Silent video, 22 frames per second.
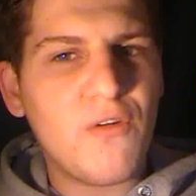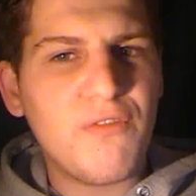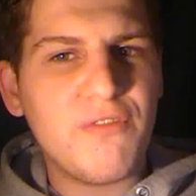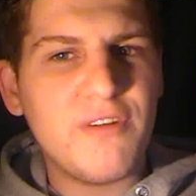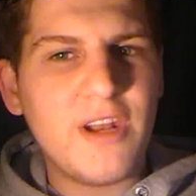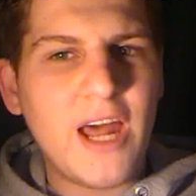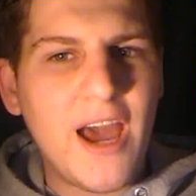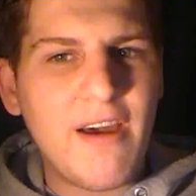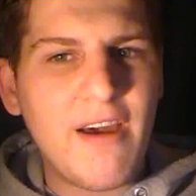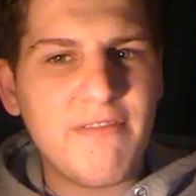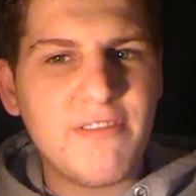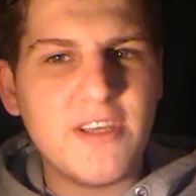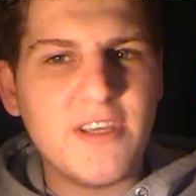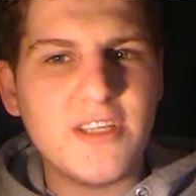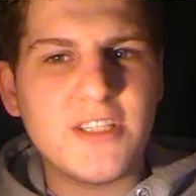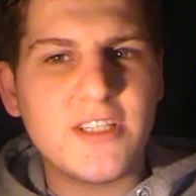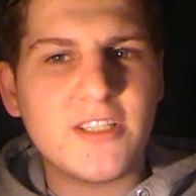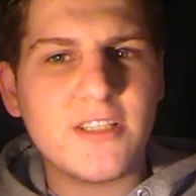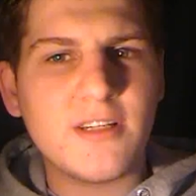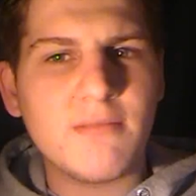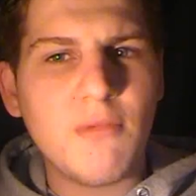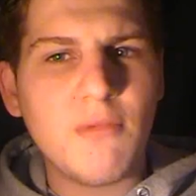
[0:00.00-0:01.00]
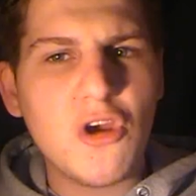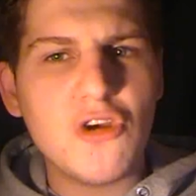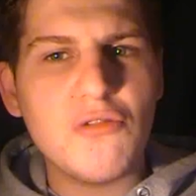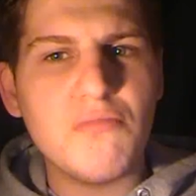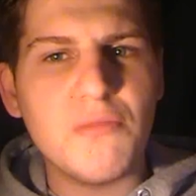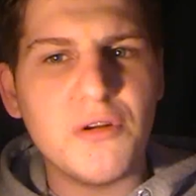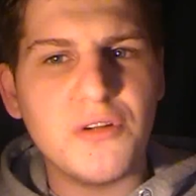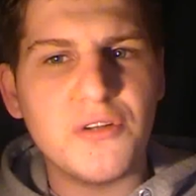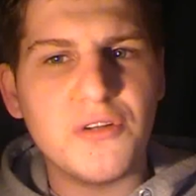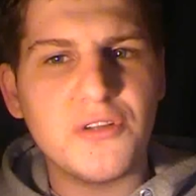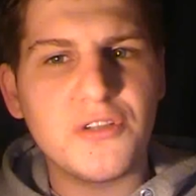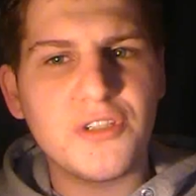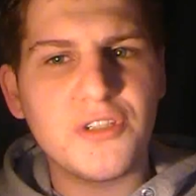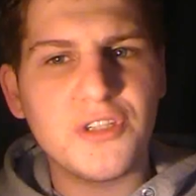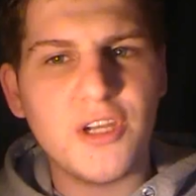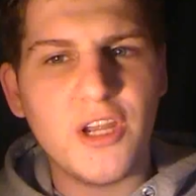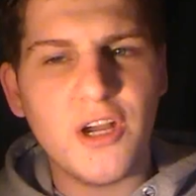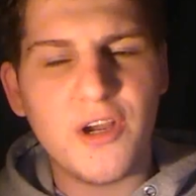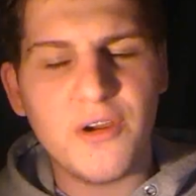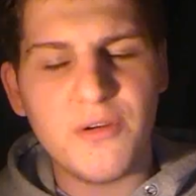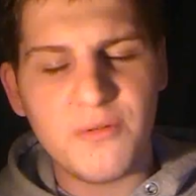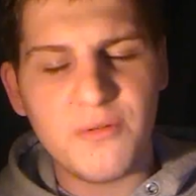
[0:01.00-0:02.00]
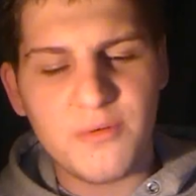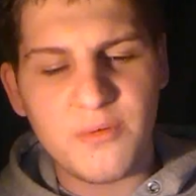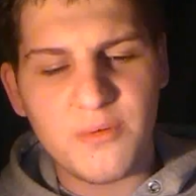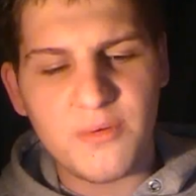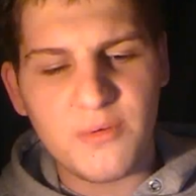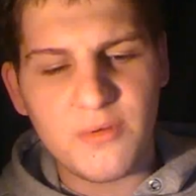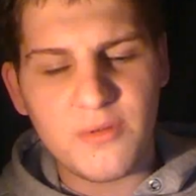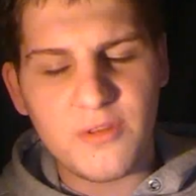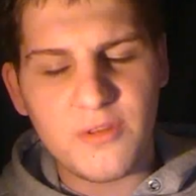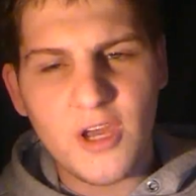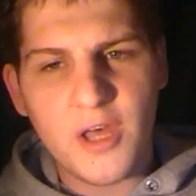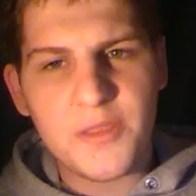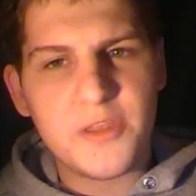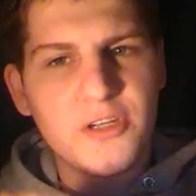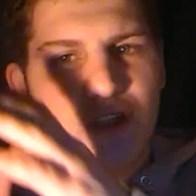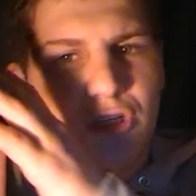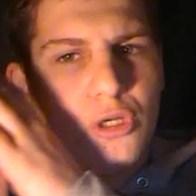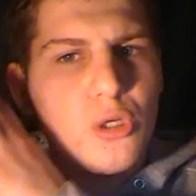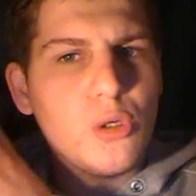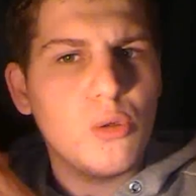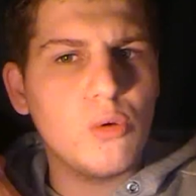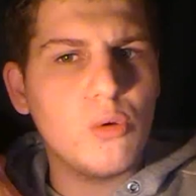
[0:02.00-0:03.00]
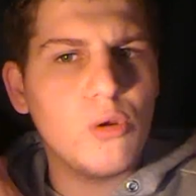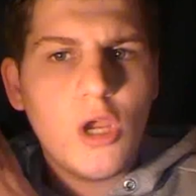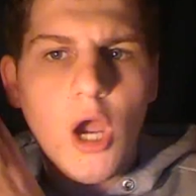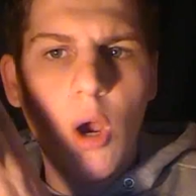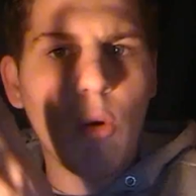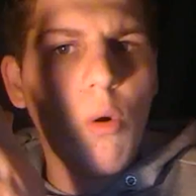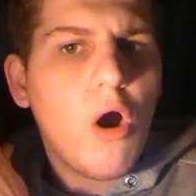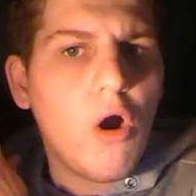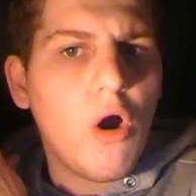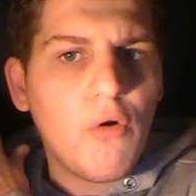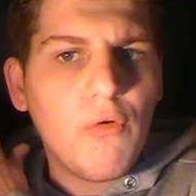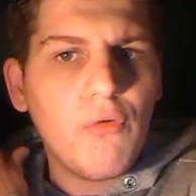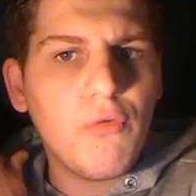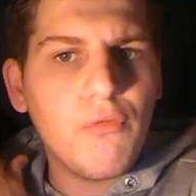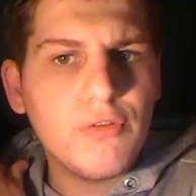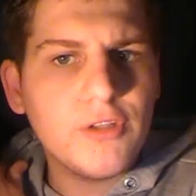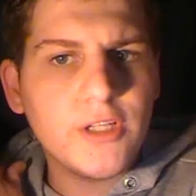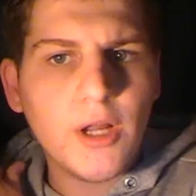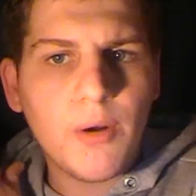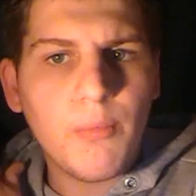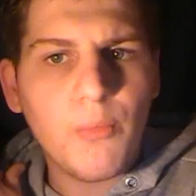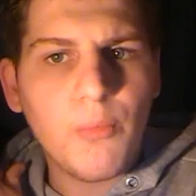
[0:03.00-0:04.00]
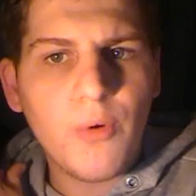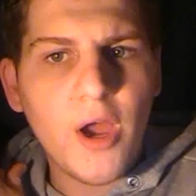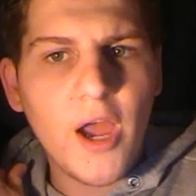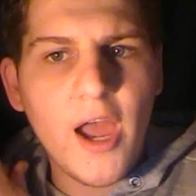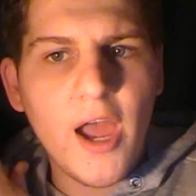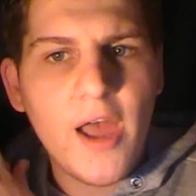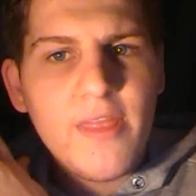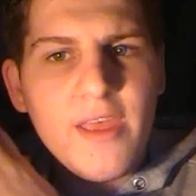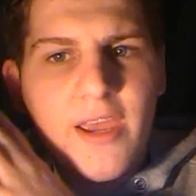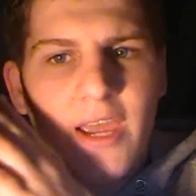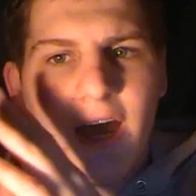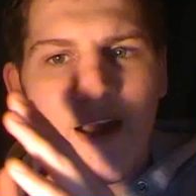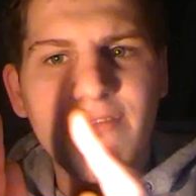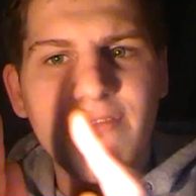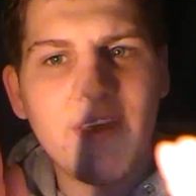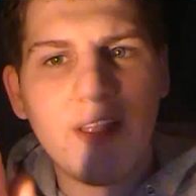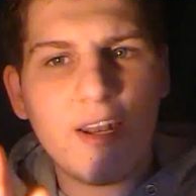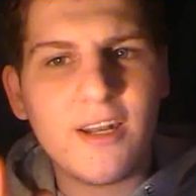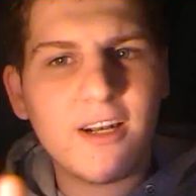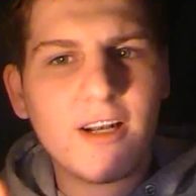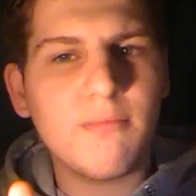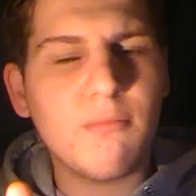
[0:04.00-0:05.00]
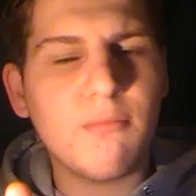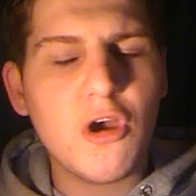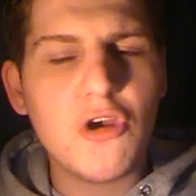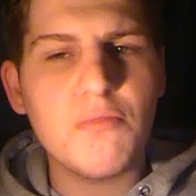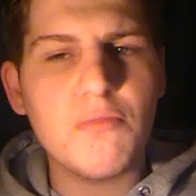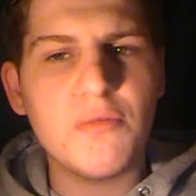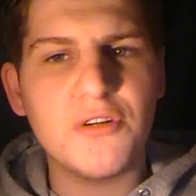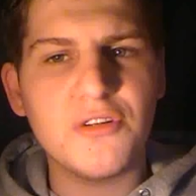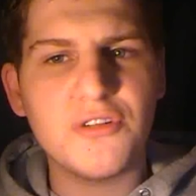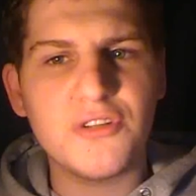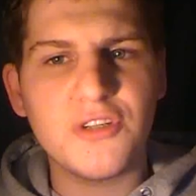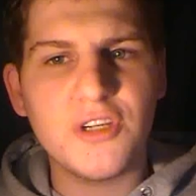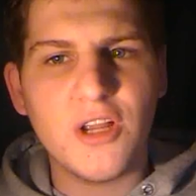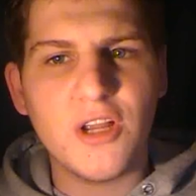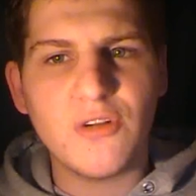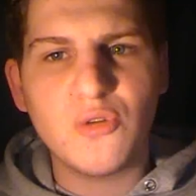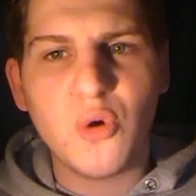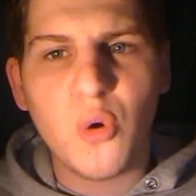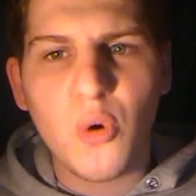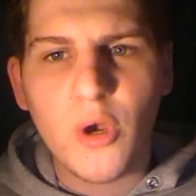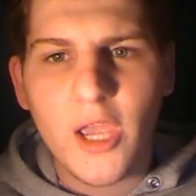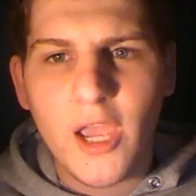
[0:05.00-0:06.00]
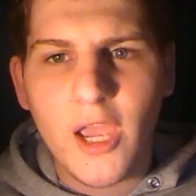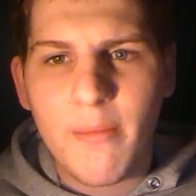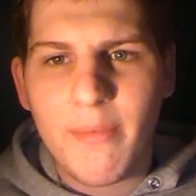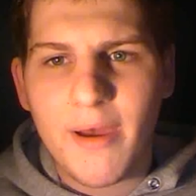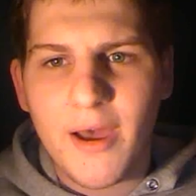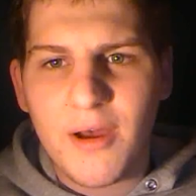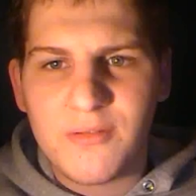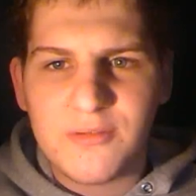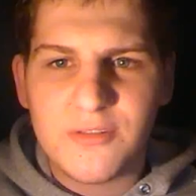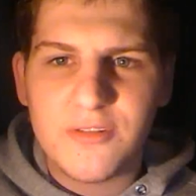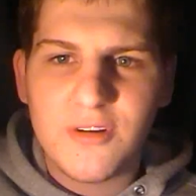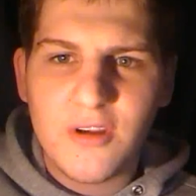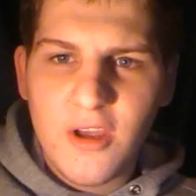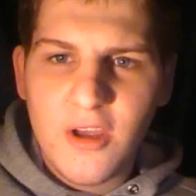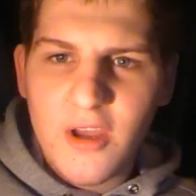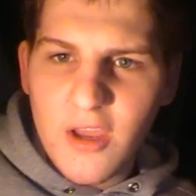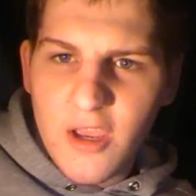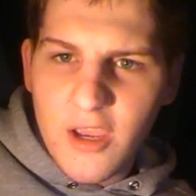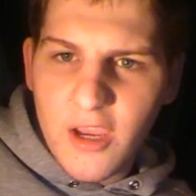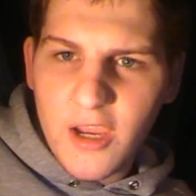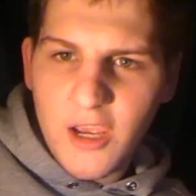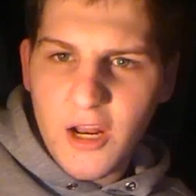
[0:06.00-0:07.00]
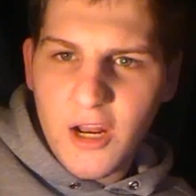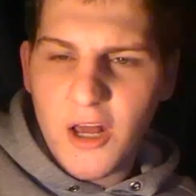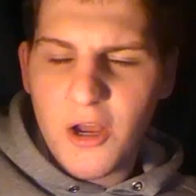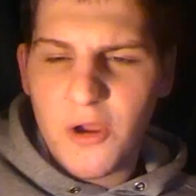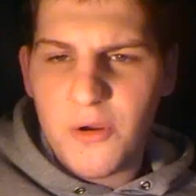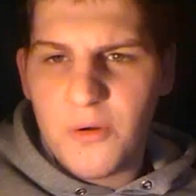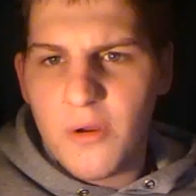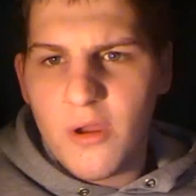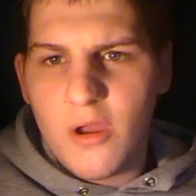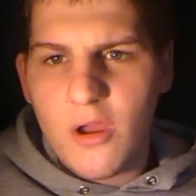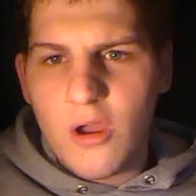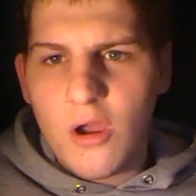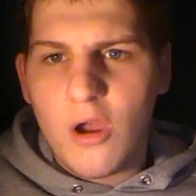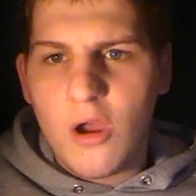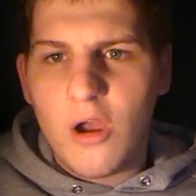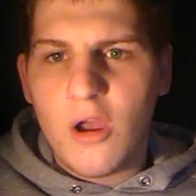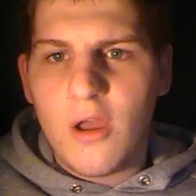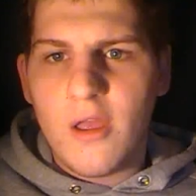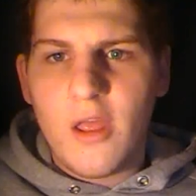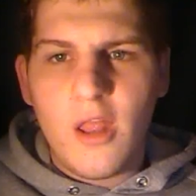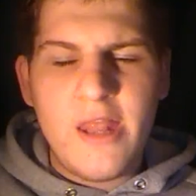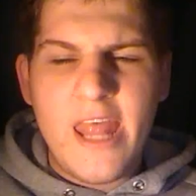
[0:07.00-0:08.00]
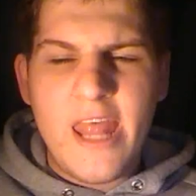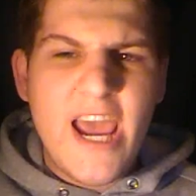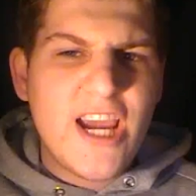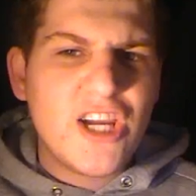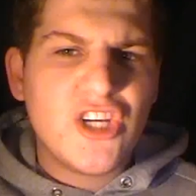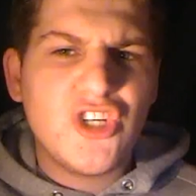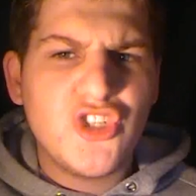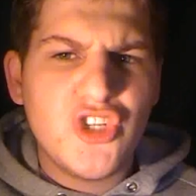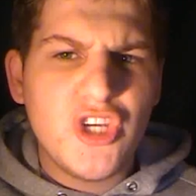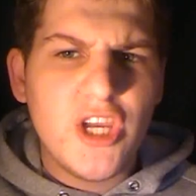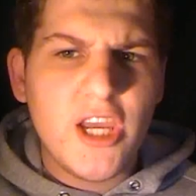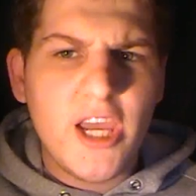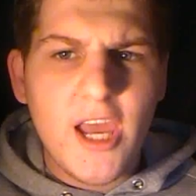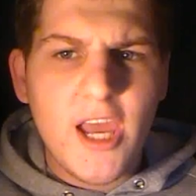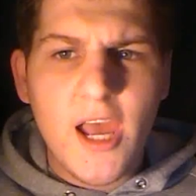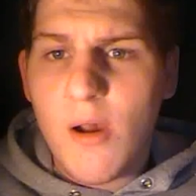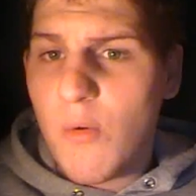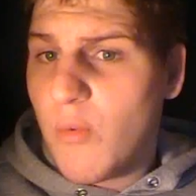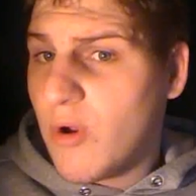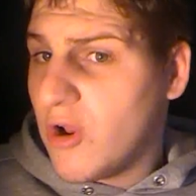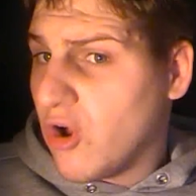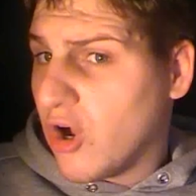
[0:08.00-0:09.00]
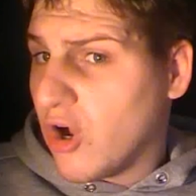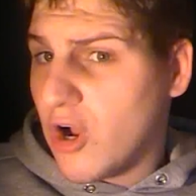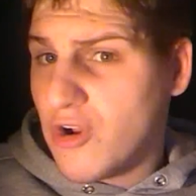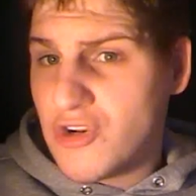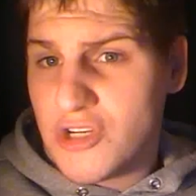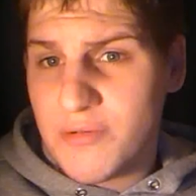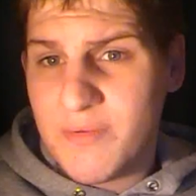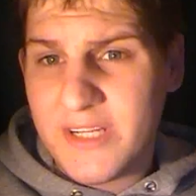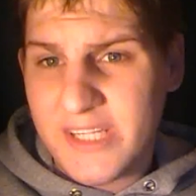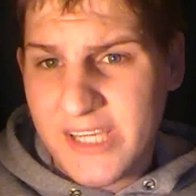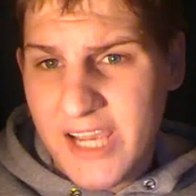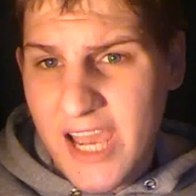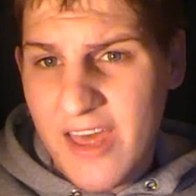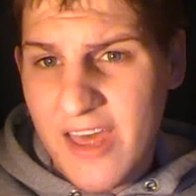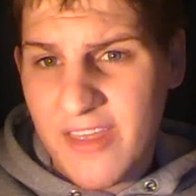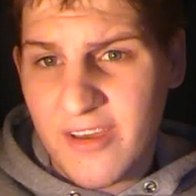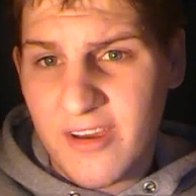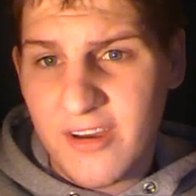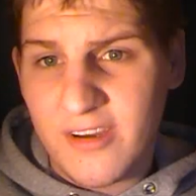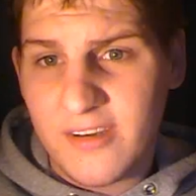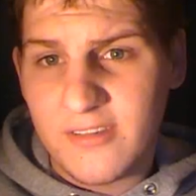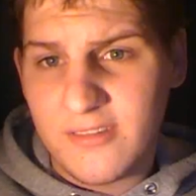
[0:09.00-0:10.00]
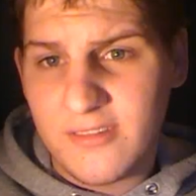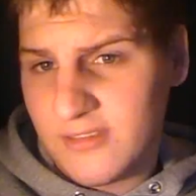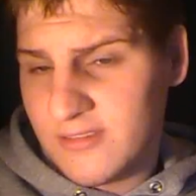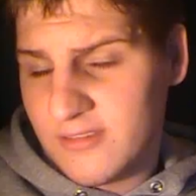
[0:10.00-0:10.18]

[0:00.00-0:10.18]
often have these little moments. You know, the other two go off somewhere, and they have their little moment. You know, talking about, you know, next year we're not going to be together,